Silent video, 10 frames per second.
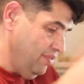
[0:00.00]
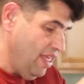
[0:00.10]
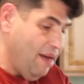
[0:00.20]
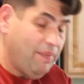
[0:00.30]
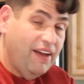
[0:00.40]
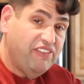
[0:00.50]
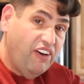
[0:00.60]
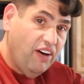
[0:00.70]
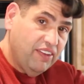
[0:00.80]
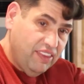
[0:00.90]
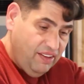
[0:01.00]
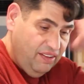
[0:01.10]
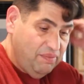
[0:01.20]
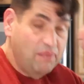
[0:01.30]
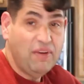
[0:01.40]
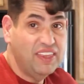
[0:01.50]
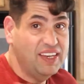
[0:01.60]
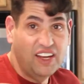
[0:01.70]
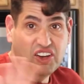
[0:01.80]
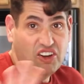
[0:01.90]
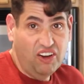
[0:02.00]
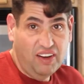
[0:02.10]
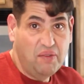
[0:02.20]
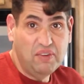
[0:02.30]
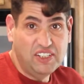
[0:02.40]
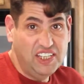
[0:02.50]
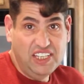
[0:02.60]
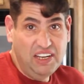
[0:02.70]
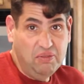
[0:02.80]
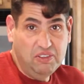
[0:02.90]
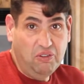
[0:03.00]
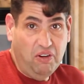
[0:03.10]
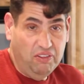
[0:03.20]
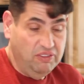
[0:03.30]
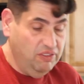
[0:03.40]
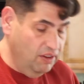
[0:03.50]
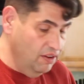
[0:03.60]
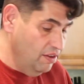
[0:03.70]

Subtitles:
and my father, my mother didn't cook, and when she did it was gross.